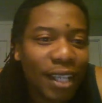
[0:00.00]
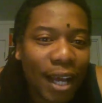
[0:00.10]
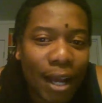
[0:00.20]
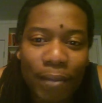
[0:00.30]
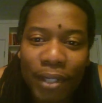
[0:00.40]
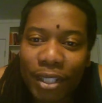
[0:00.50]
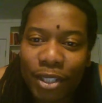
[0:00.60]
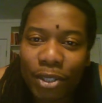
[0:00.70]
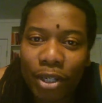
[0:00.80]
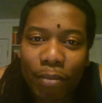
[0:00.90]
I'm here to
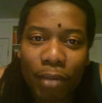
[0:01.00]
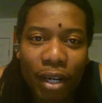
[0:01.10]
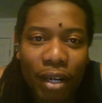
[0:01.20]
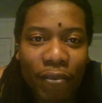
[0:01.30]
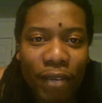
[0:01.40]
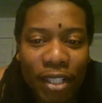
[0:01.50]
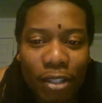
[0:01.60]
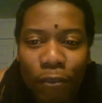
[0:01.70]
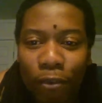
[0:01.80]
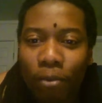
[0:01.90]
talk about our
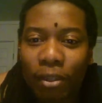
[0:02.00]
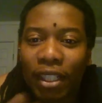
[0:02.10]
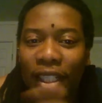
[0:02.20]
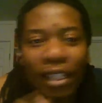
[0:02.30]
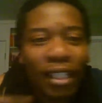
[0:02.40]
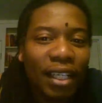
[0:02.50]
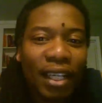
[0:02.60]
fantasy football league.